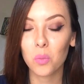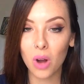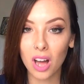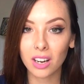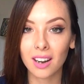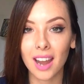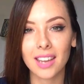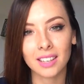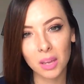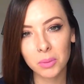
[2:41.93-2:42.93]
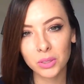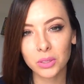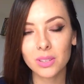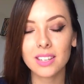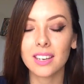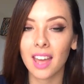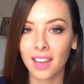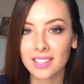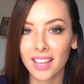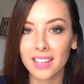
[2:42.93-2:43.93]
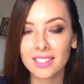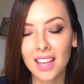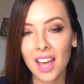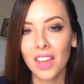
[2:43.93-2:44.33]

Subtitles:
water and chemicals in excess.